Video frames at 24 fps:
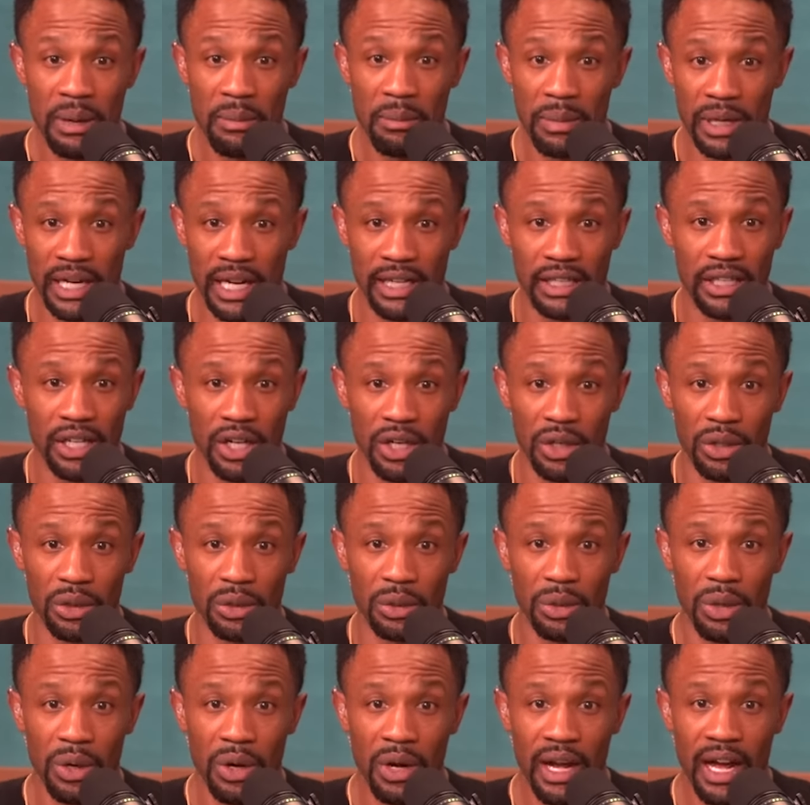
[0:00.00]
But I
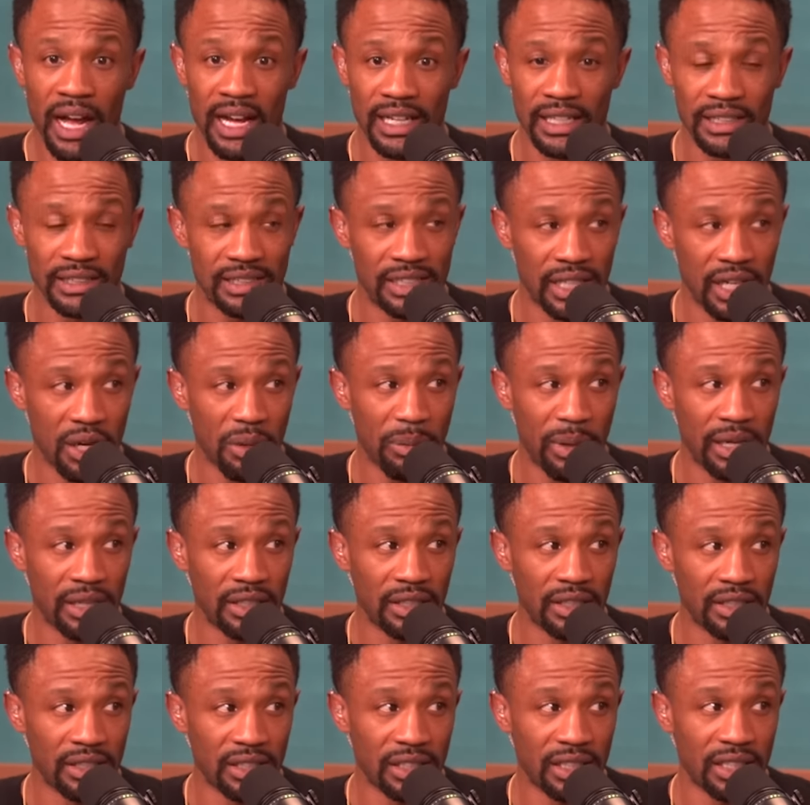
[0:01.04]
know I can tell by the
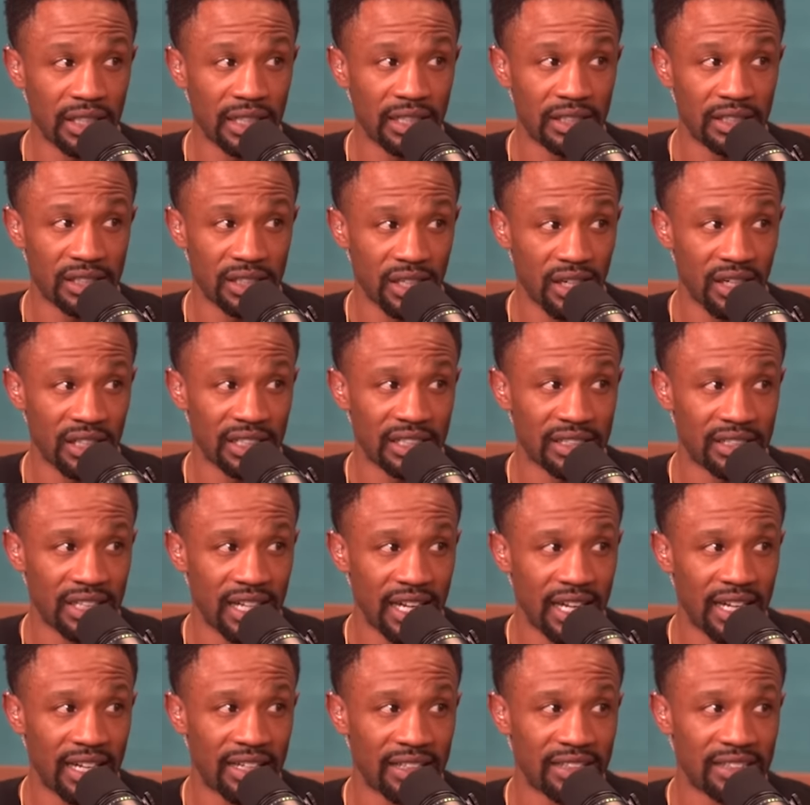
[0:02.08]
look in Charlie's
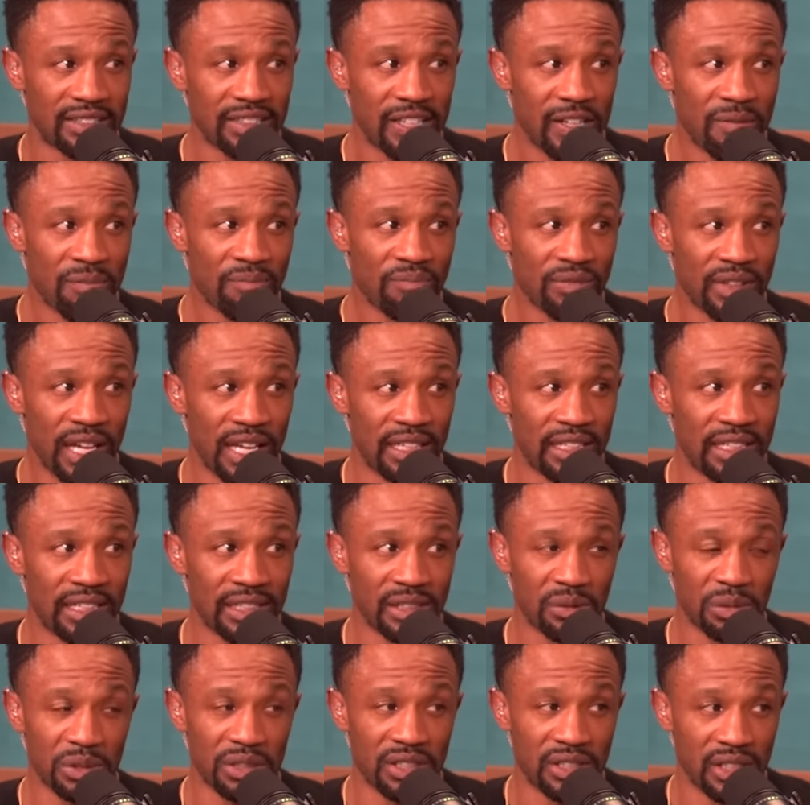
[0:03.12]
eyes that
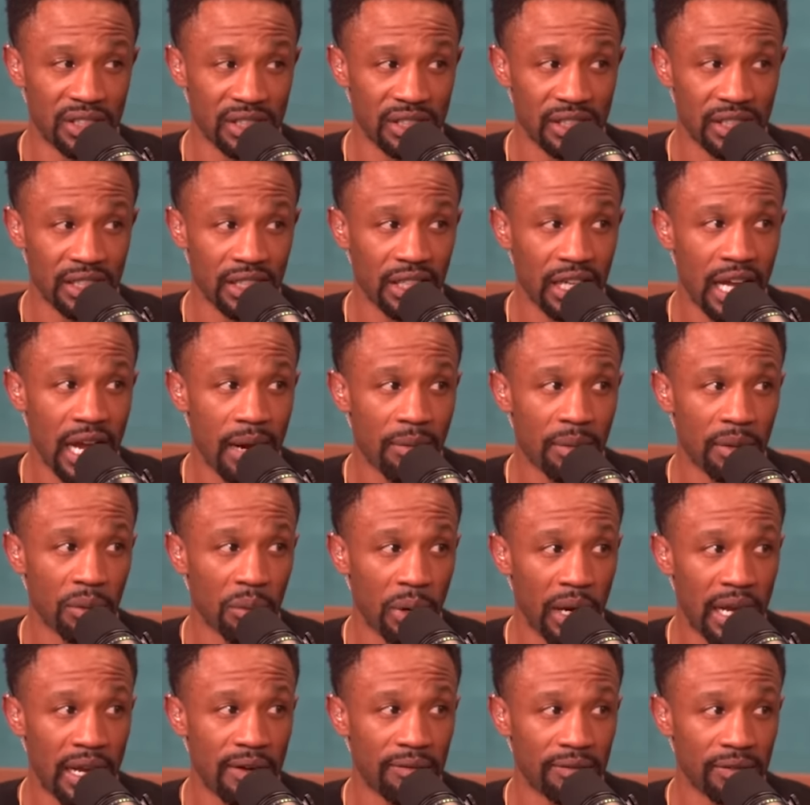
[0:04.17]
this was just an elaborate
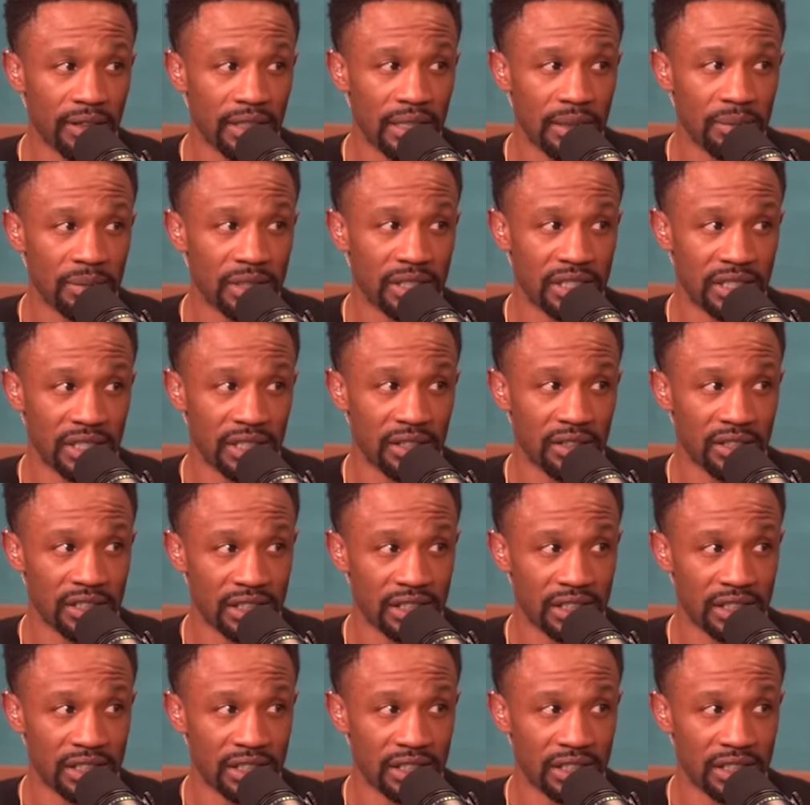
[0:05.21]
way for him to